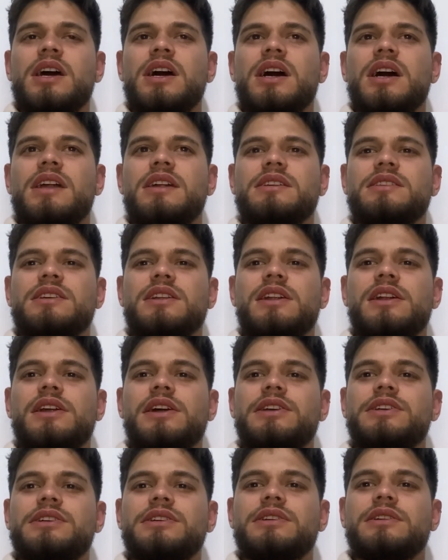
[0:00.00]
and
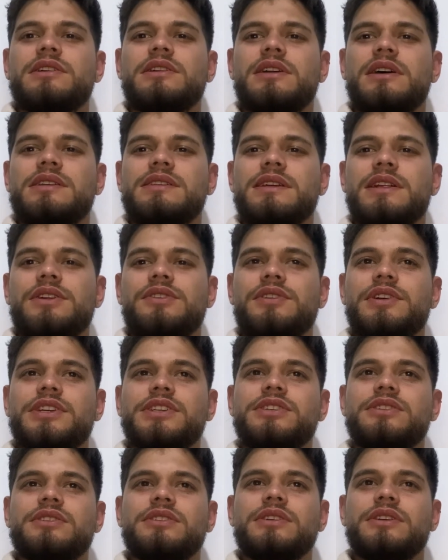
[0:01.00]

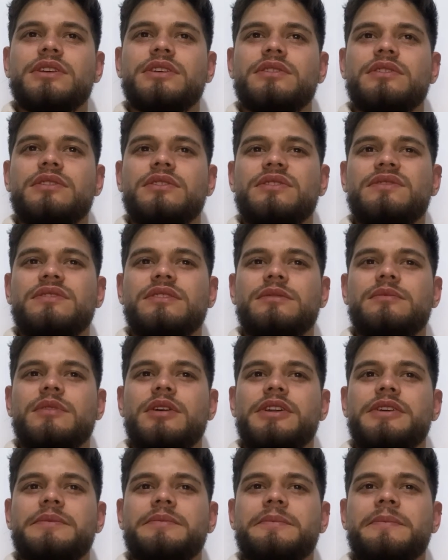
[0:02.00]
acceleration of a
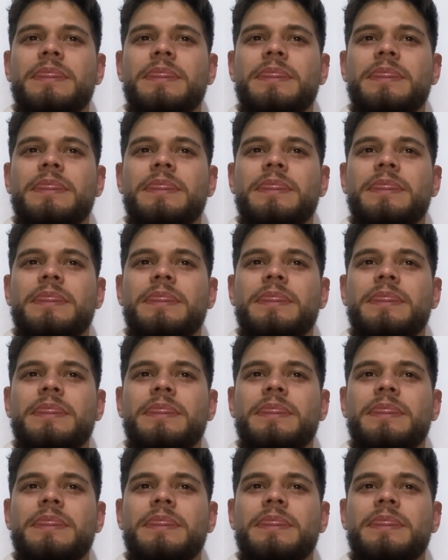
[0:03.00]
body.